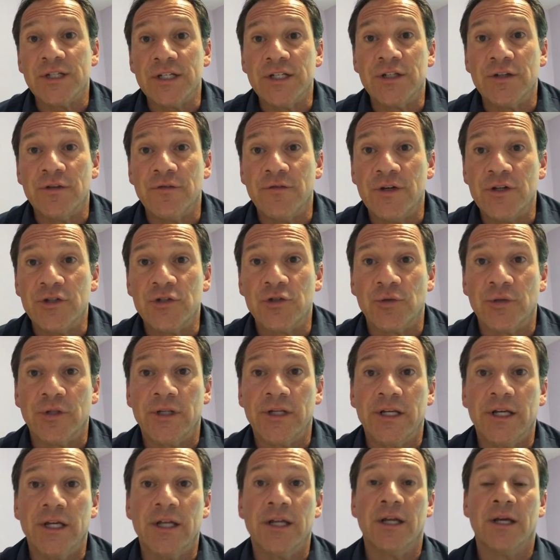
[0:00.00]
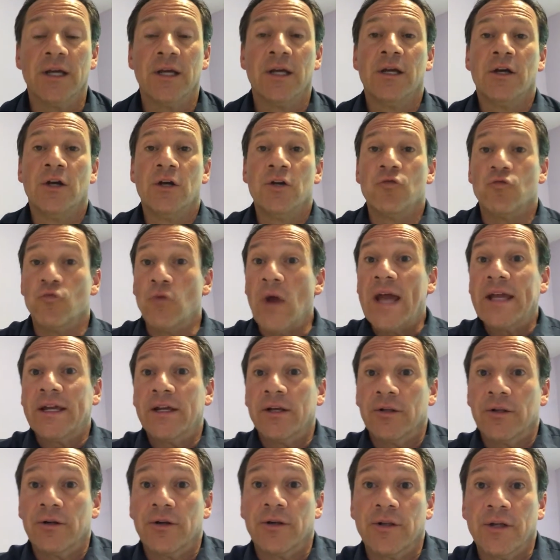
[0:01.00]
individually
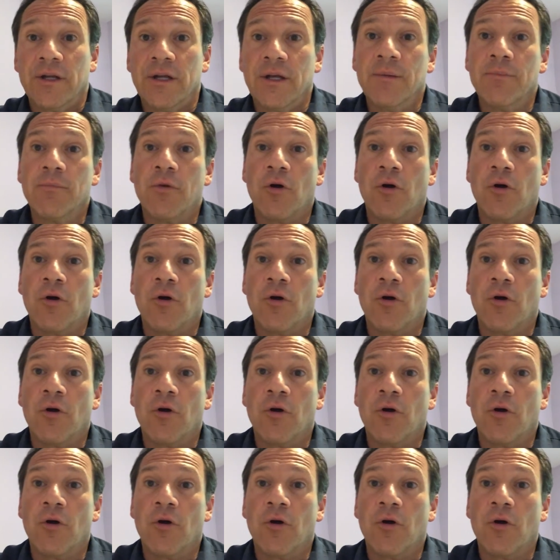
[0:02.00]
regularly.